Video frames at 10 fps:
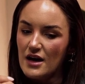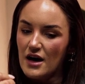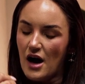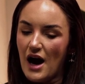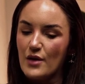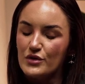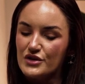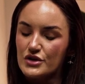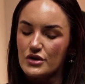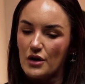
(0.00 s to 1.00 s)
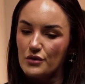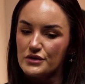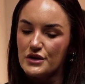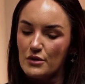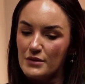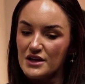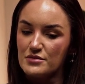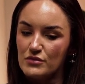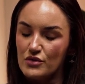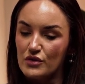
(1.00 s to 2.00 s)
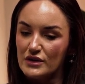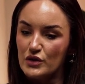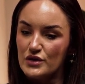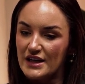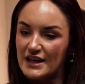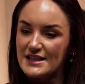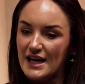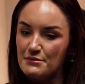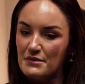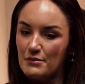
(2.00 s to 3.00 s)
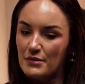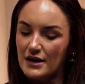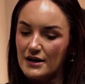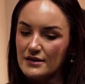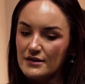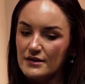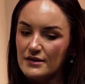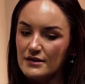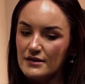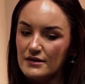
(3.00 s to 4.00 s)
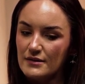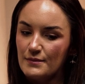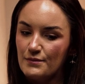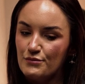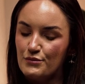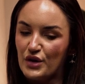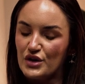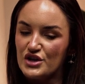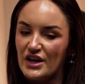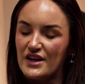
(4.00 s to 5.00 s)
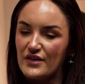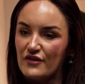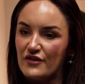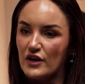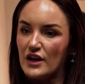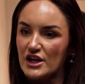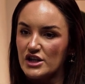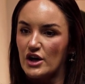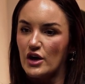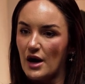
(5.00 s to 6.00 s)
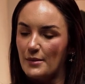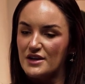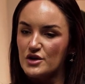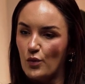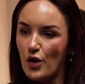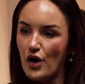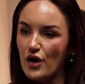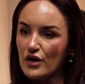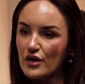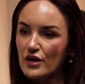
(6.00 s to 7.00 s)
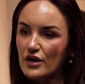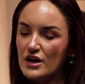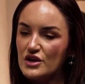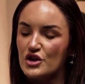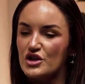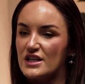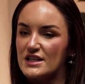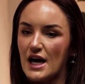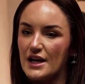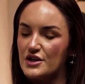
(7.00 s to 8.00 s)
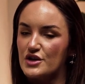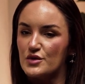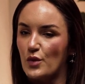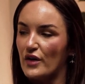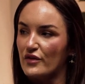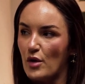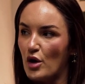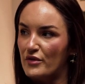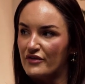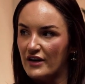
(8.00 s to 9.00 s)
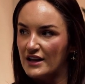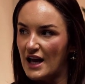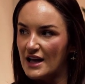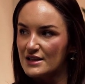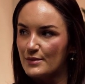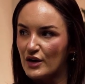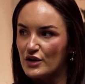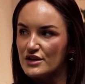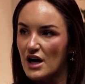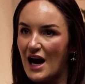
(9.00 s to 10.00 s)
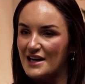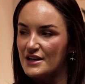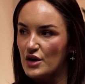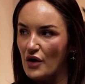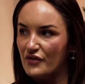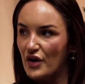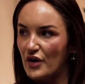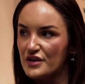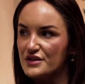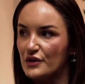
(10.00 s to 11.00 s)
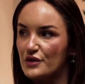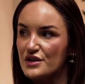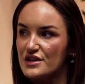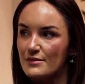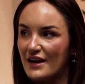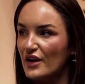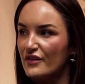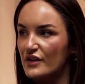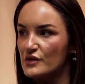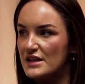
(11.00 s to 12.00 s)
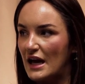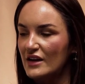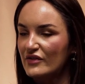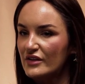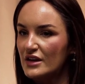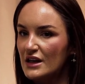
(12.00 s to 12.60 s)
I would struggle so much more losing a team member because she didn't feel like she could come into work. So she decided to just work from home and freelance because I didn't offer her a solution to make her feel safe.